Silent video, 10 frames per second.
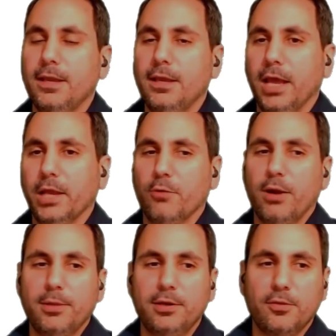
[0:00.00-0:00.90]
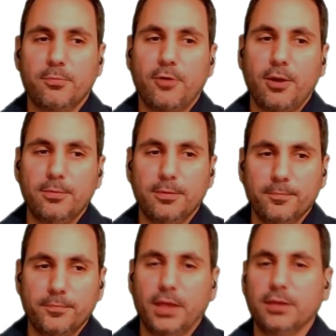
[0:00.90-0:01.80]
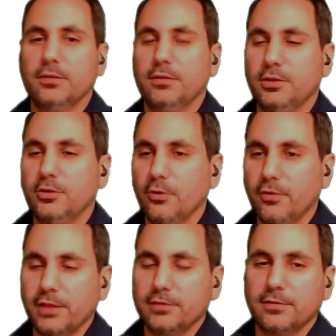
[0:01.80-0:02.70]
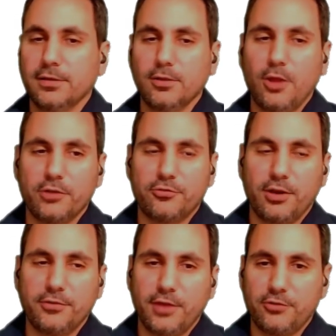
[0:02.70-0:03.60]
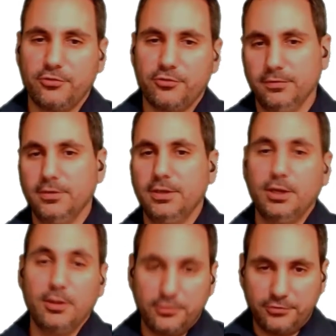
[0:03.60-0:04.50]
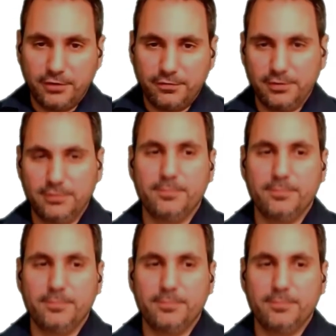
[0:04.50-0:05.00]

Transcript: and remedy the problem and kill that long transaction, kill it safely.